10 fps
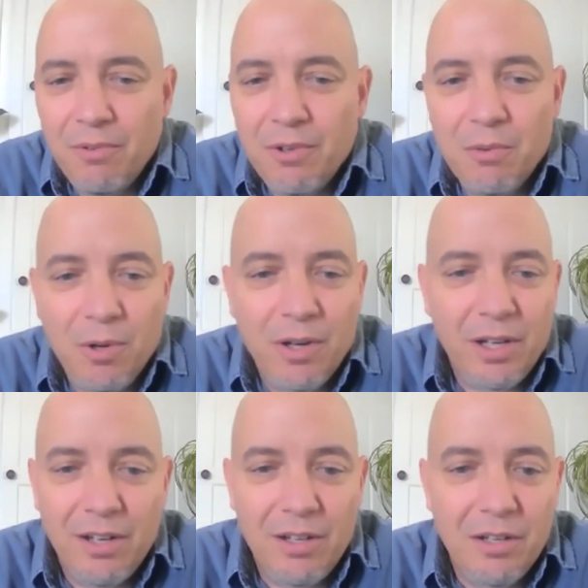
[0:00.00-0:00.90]
for
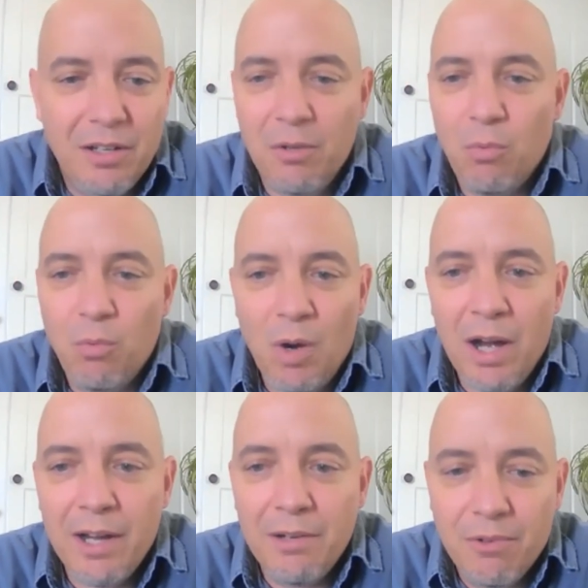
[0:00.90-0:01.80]
working on a
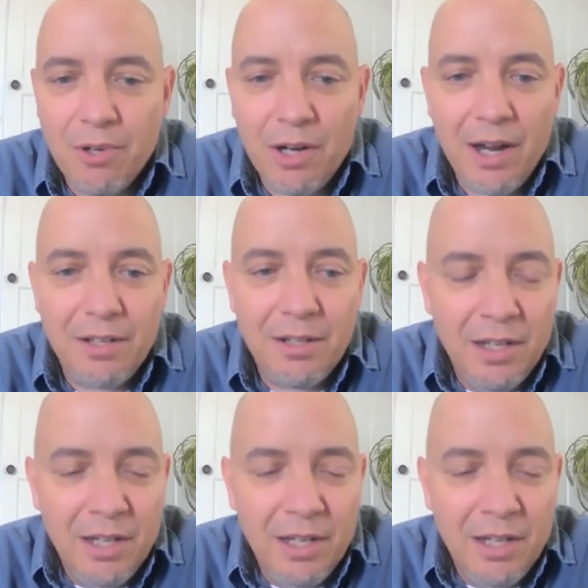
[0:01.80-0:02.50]
wide variety